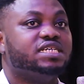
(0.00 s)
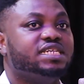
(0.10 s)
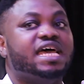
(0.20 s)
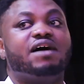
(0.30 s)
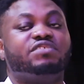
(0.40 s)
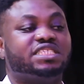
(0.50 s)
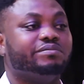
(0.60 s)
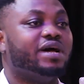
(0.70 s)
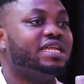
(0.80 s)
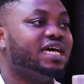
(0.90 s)
they have it in
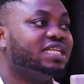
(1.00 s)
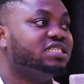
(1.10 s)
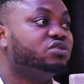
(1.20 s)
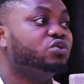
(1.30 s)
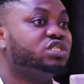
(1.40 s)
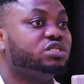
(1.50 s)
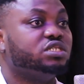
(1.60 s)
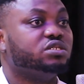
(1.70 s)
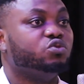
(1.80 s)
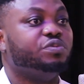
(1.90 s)
mind that the
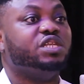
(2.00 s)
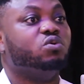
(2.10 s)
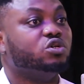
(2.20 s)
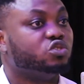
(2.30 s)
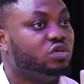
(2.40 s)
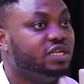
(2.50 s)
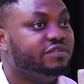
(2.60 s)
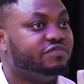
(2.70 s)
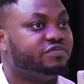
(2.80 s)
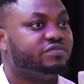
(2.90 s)
coach will be the one to leave.